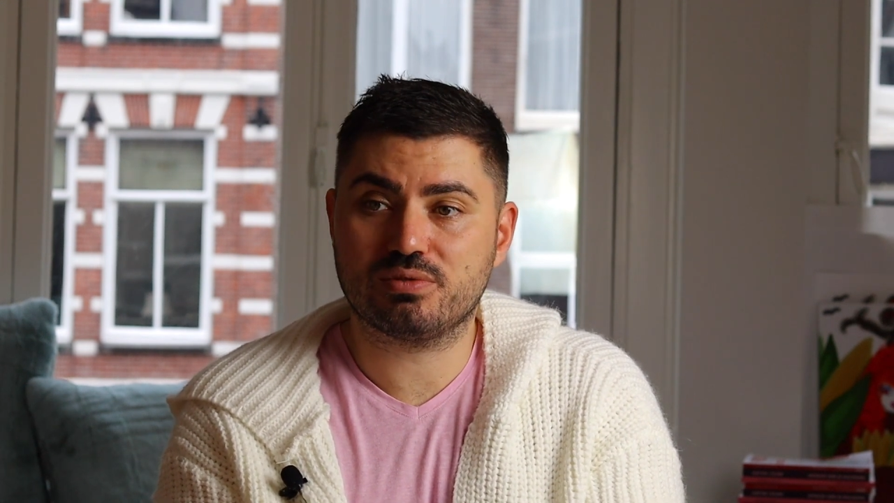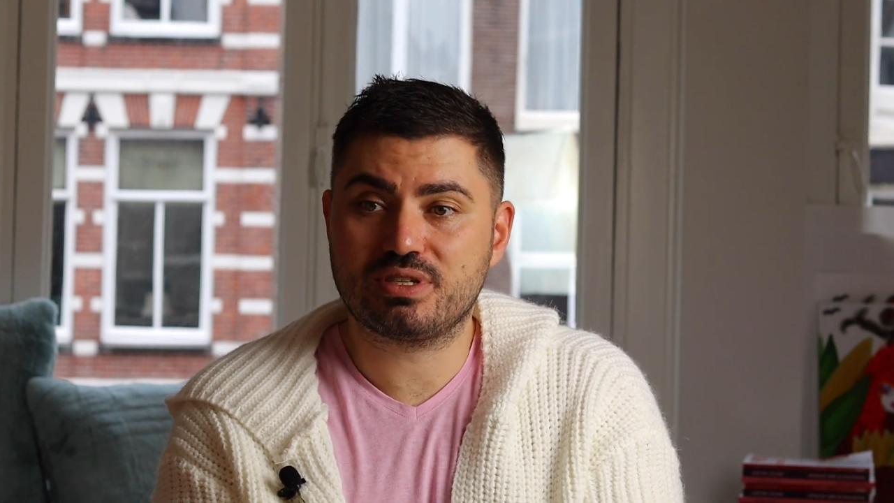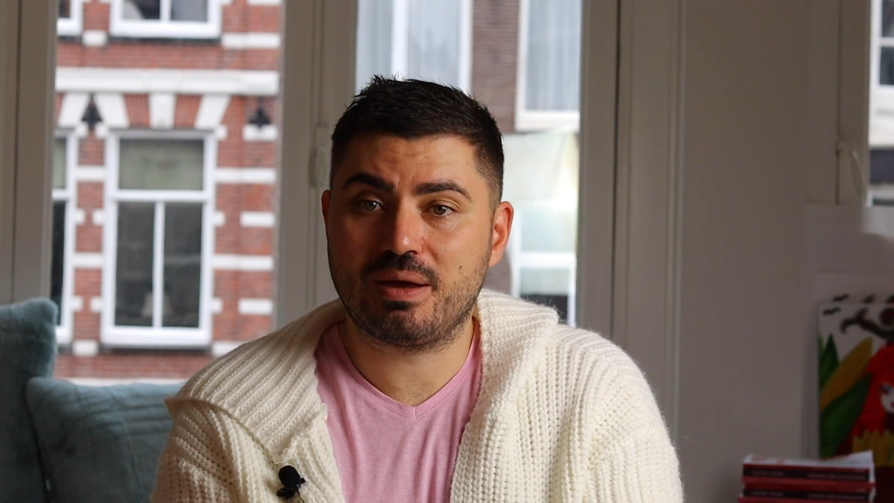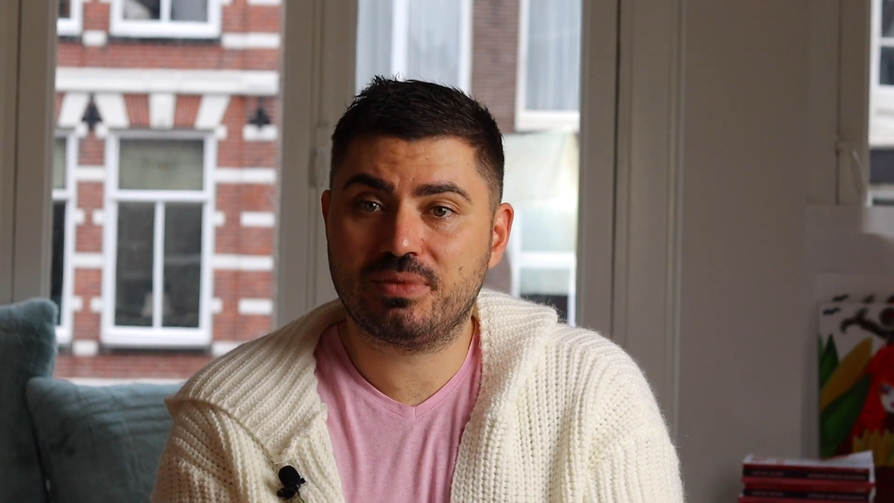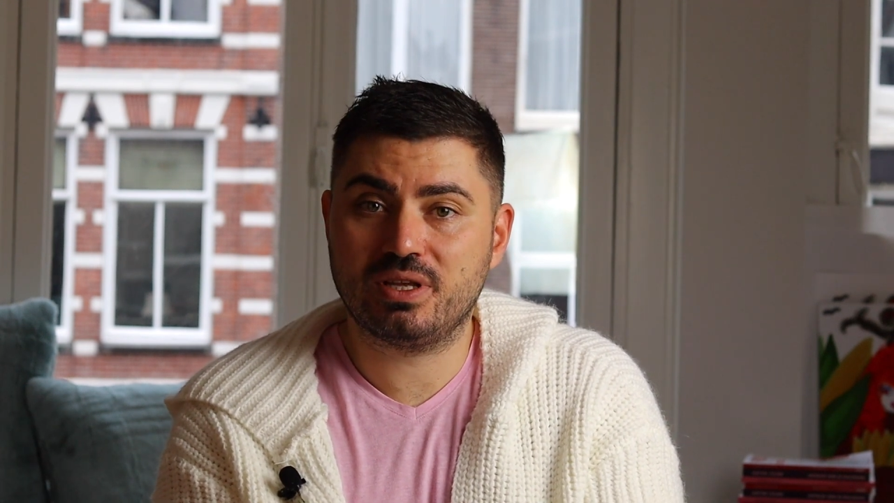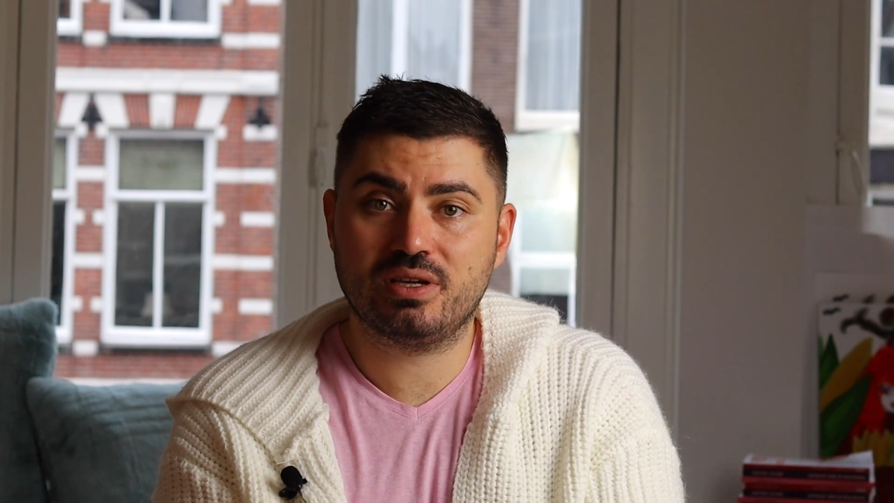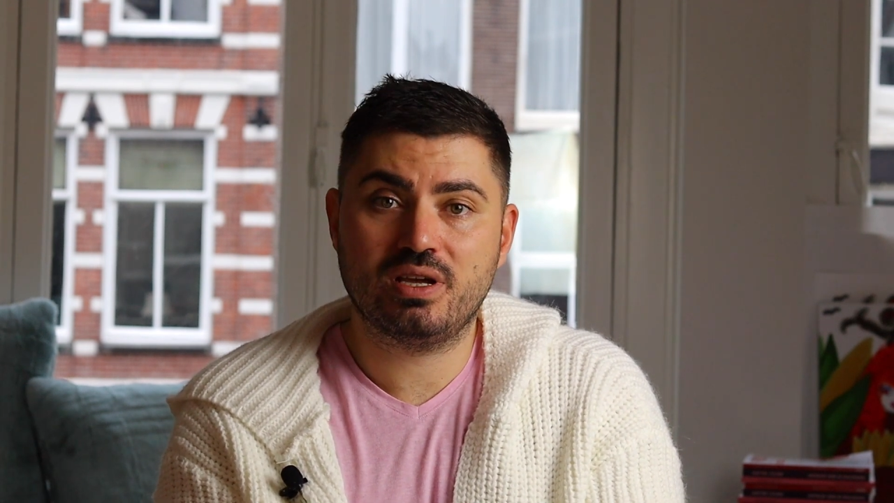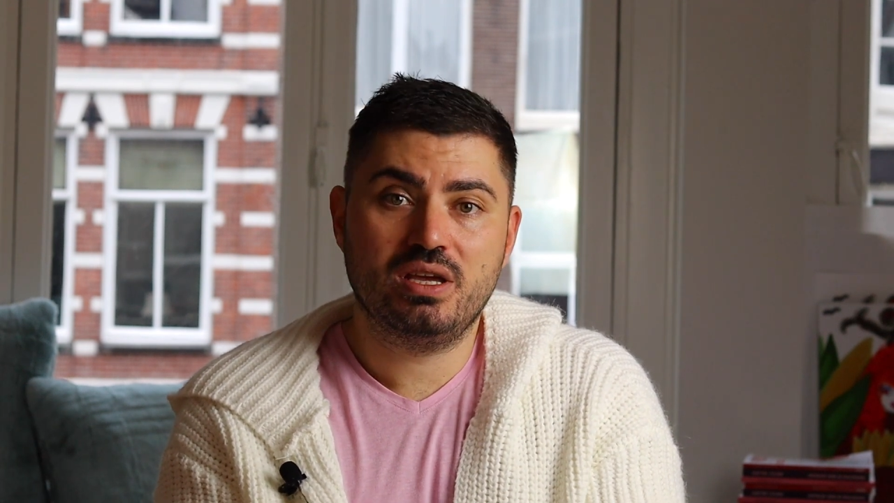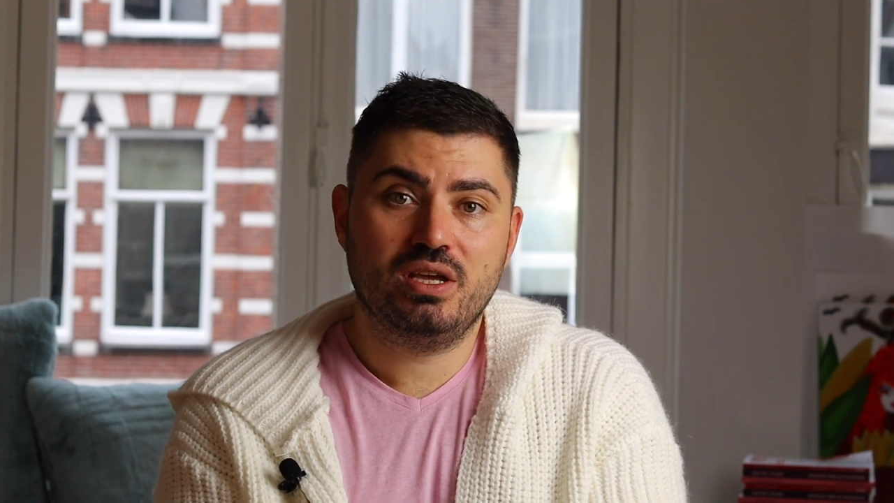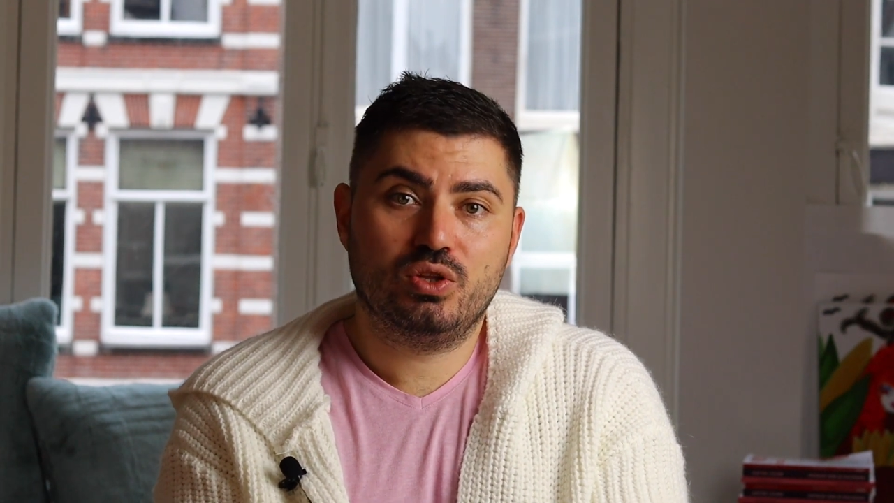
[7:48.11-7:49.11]
something,
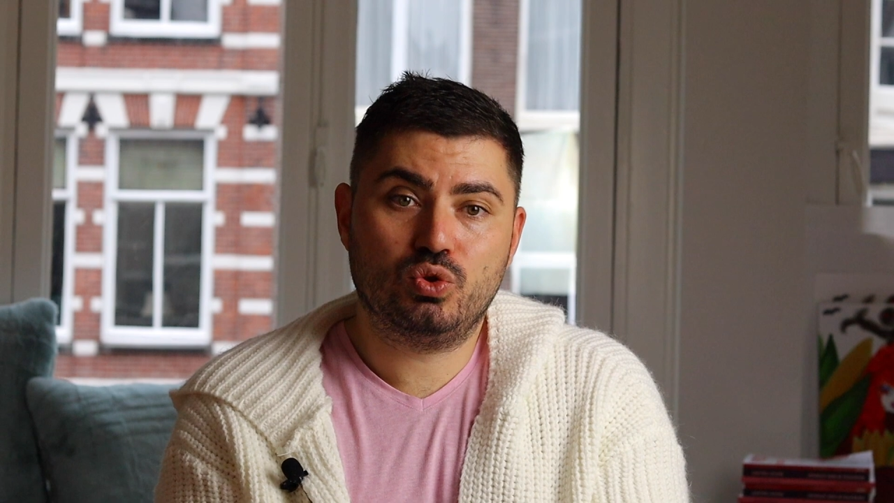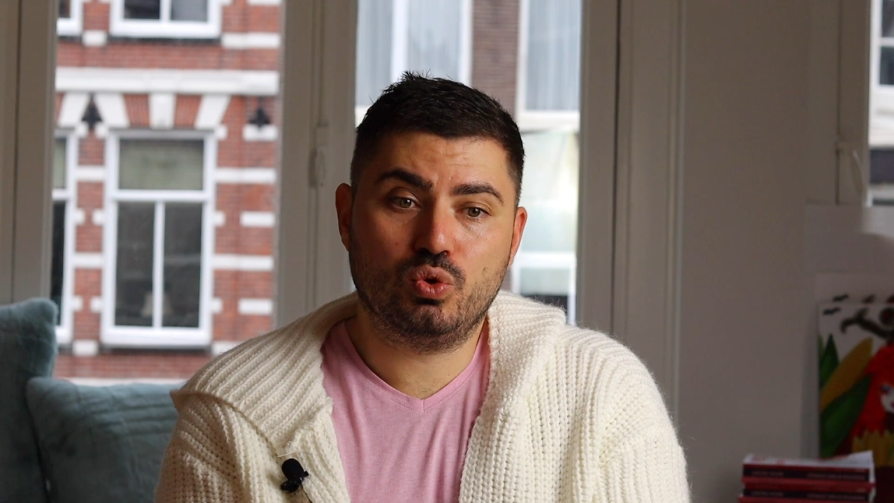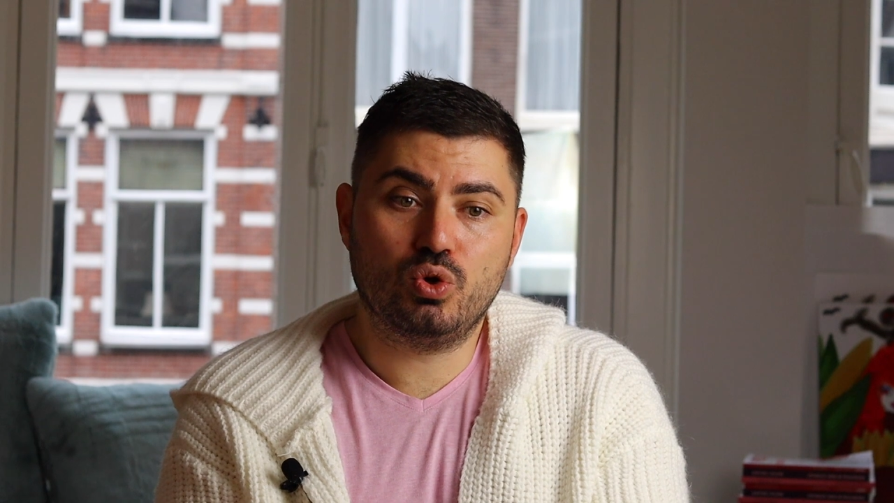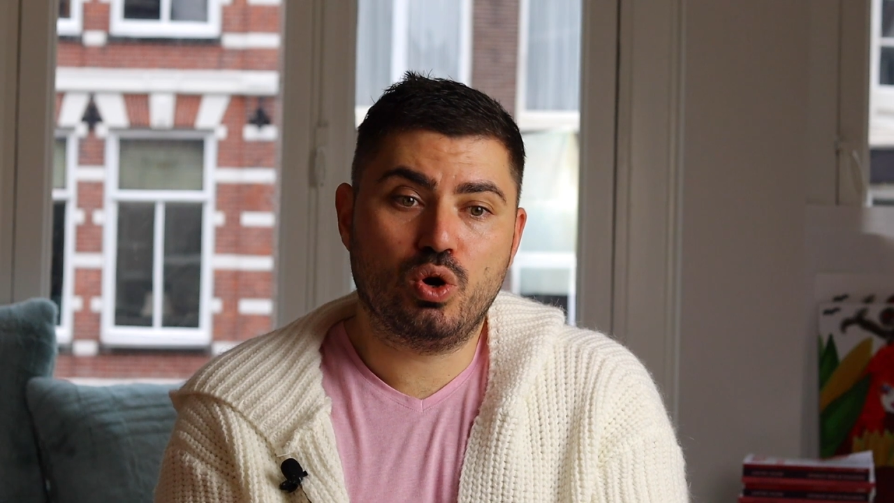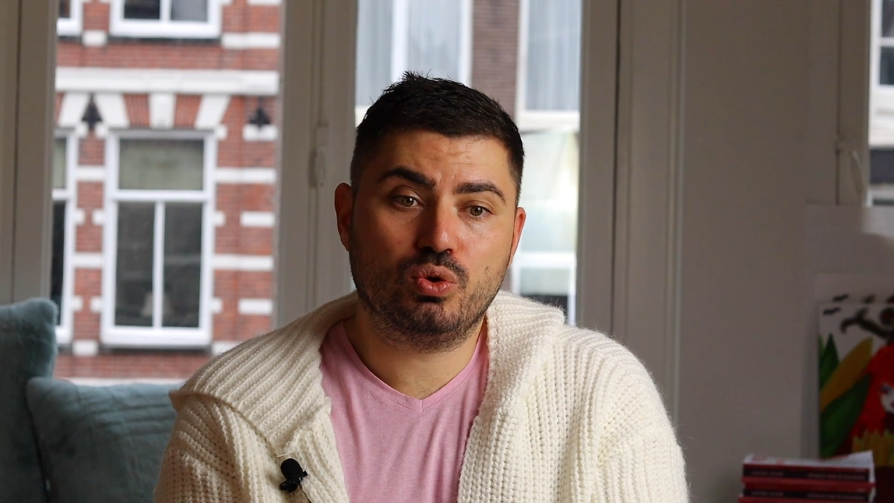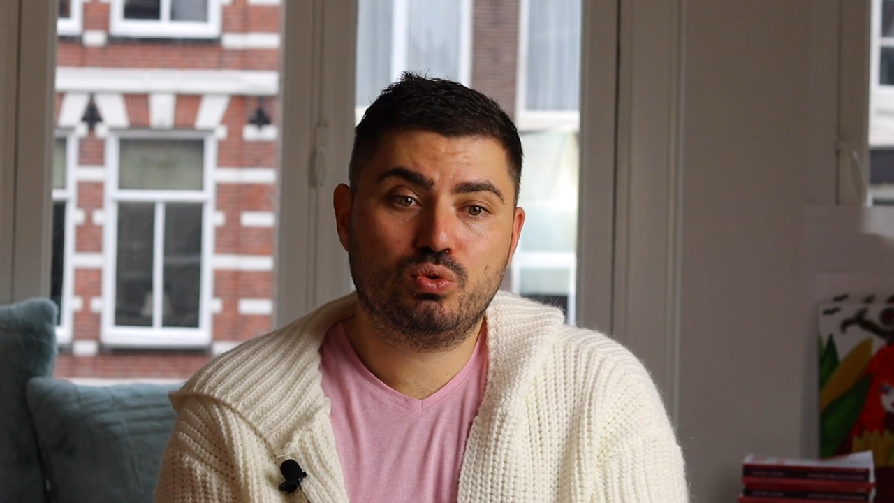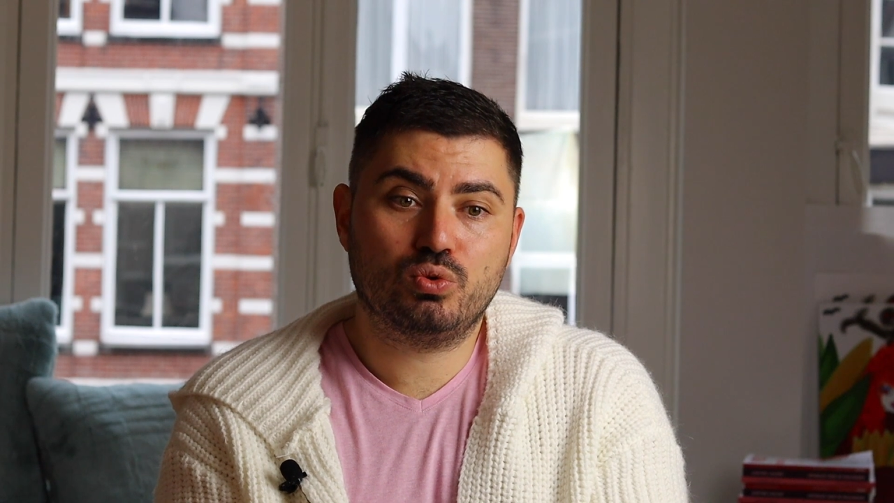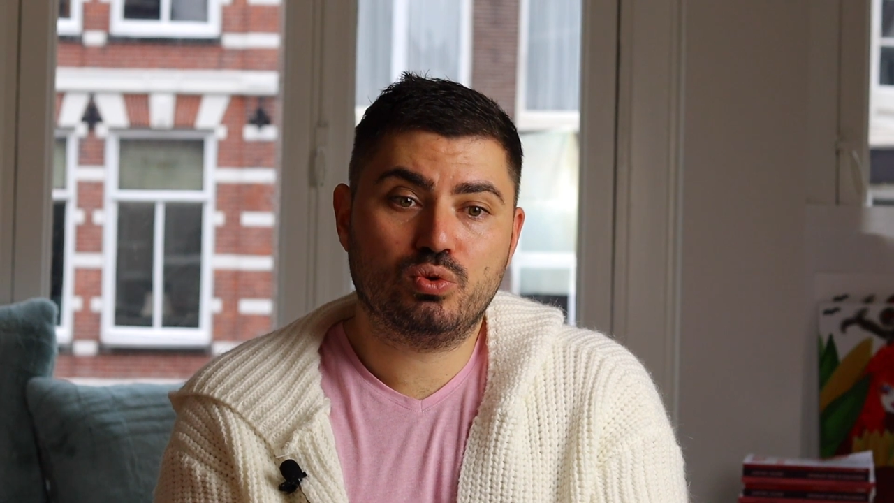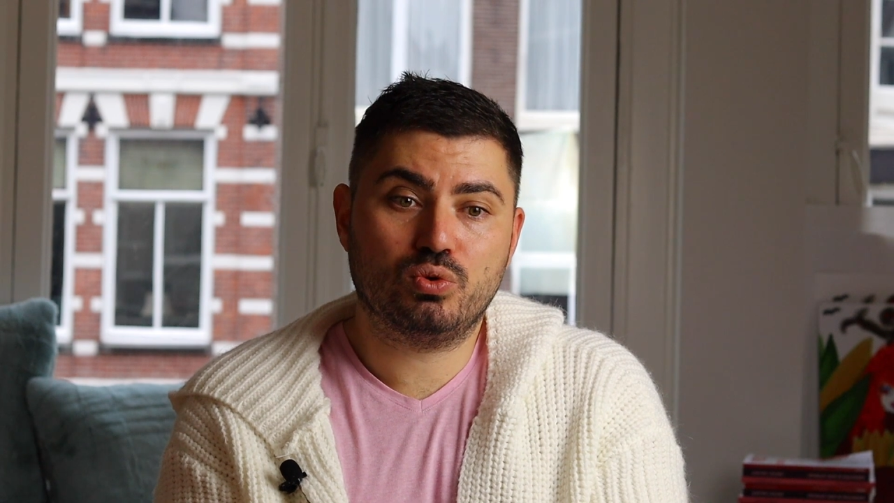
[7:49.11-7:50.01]
to go to